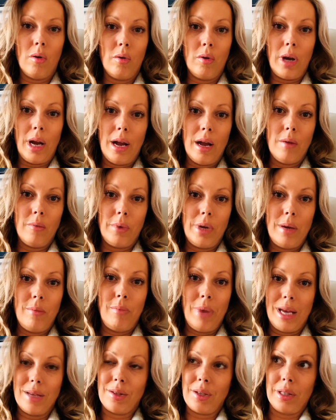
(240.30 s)
and we
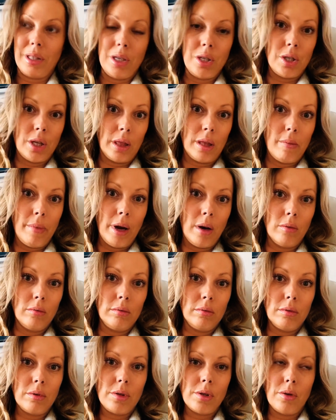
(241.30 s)
basically shit them out.
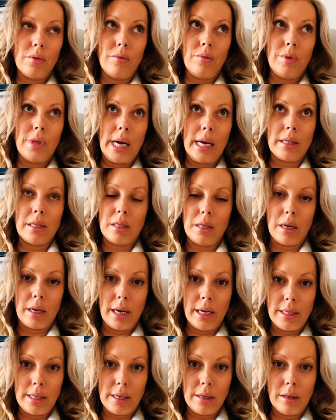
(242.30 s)
So that's not
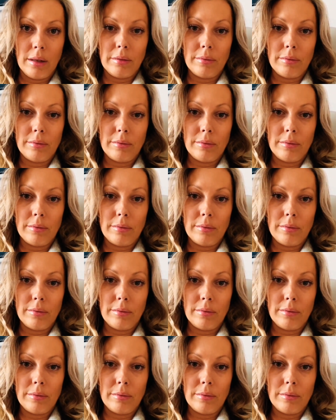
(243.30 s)
ideal.